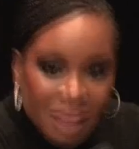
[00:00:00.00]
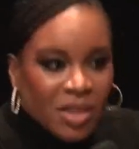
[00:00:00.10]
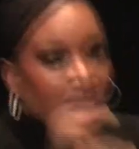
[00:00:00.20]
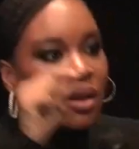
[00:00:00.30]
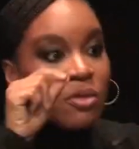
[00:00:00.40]
is
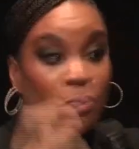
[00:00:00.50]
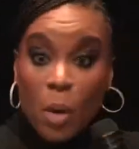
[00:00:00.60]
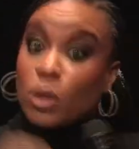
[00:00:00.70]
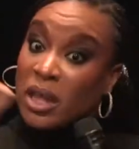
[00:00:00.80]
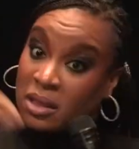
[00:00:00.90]
the ex
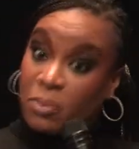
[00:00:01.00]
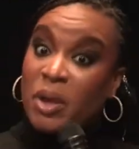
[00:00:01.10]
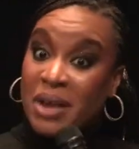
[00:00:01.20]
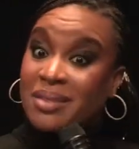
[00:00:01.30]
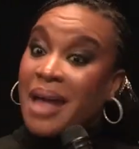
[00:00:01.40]

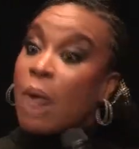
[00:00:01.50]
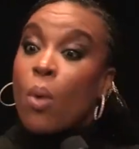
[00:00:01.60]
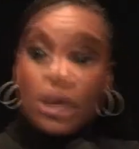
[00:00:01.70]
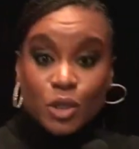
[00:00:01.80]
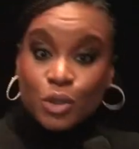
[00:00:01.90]
experience I
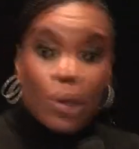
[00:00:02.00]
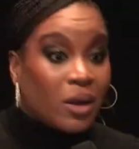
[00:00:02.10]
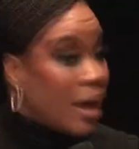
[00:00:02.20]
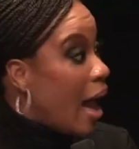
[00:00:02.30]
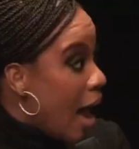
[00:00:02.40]
wanted you
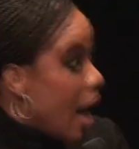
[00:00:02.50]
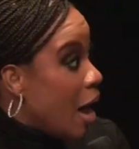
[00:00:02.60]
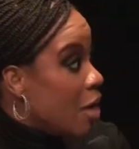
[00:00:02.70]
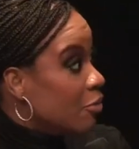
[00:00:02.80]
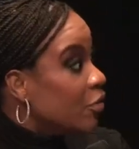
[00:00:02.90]
all to
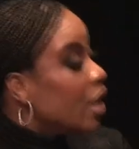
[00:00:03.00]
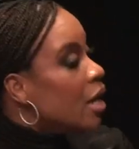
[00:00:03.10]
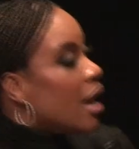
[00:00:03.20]
have,